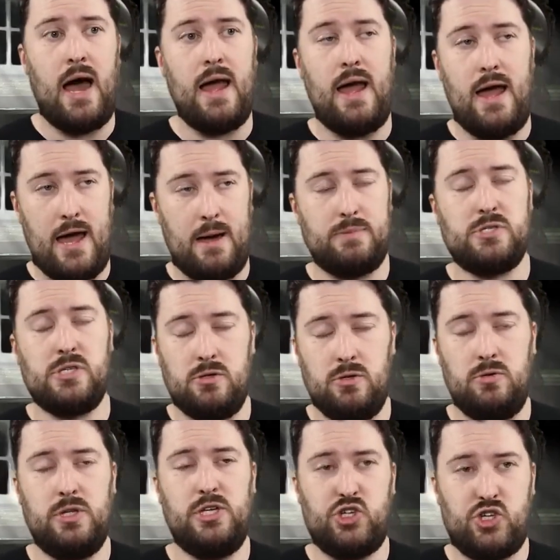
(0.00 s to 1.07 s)
I
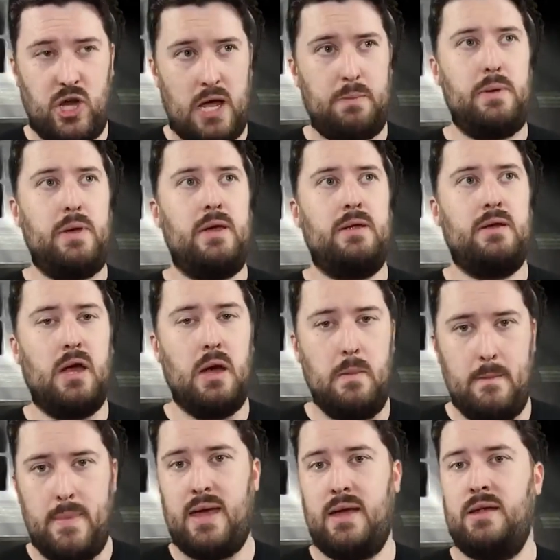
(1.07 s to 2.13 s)
absolutely champion,
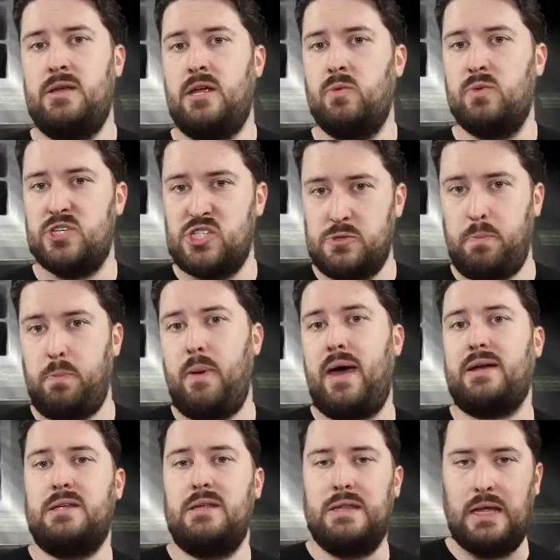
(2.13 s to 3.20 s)
commend, and
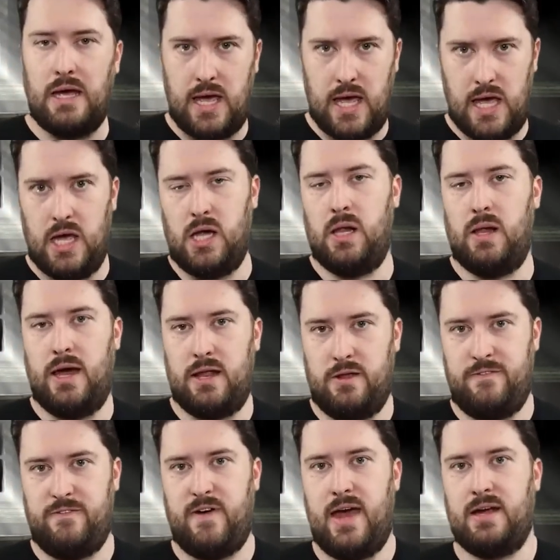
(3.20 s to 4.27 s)
respect the hell out of
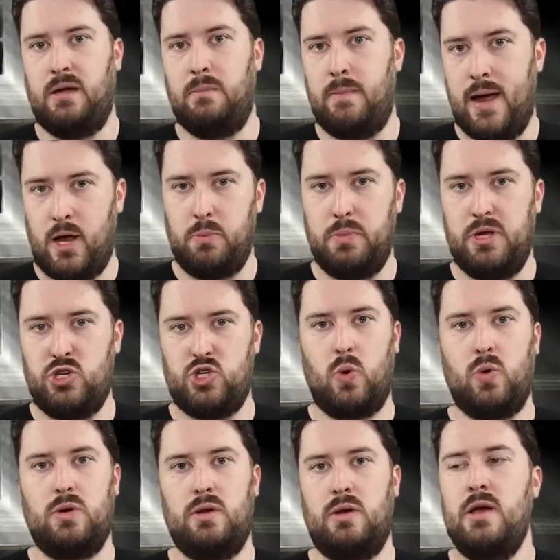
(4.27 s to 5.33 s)
the fact that Michael B.
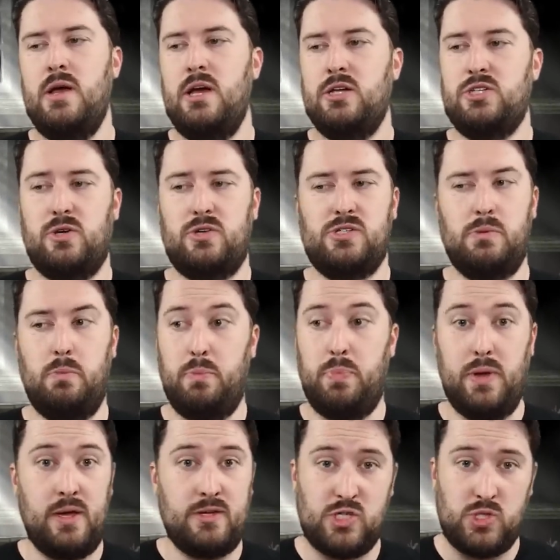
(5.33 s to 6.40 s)
Jordan took some
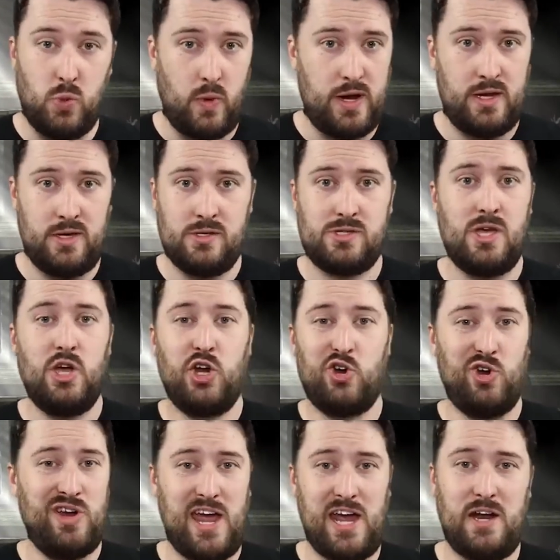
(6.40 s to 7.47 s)
big swings
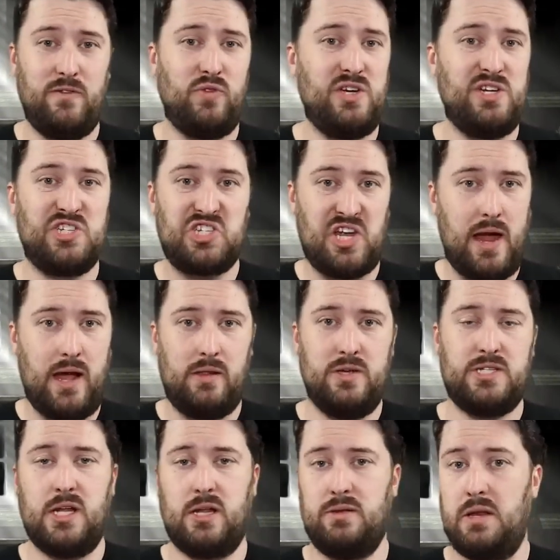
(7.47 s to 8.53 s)
creatively,
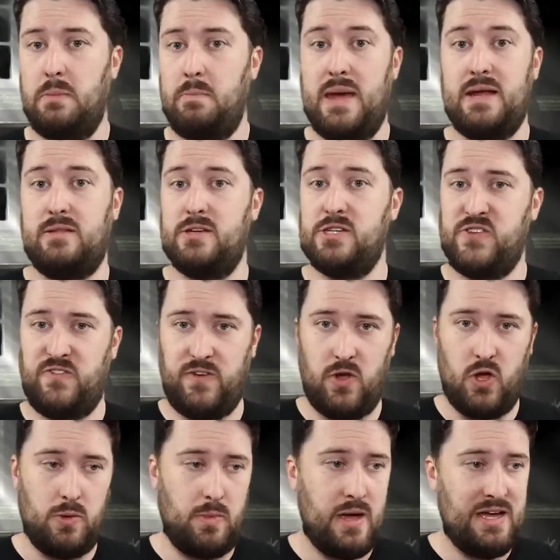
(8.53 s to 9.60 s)
stylistically to make this
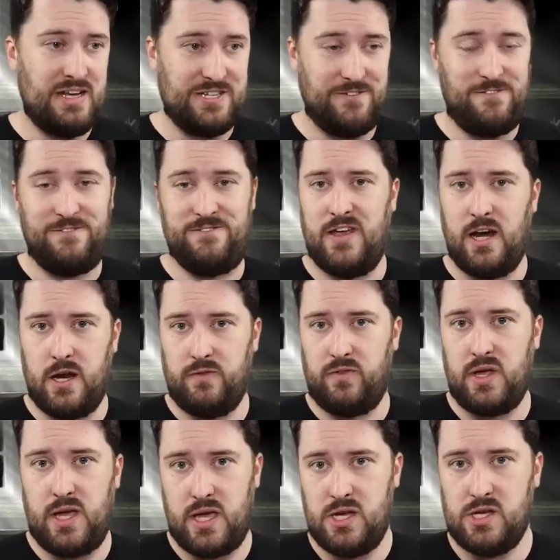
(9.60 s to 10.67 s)
film
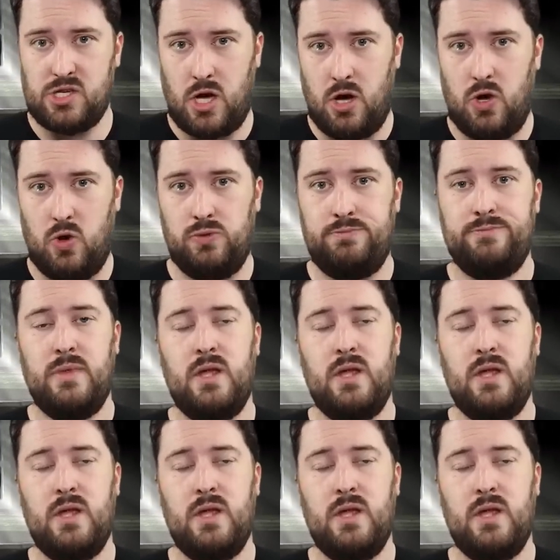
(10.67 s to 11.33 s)
definitively his own.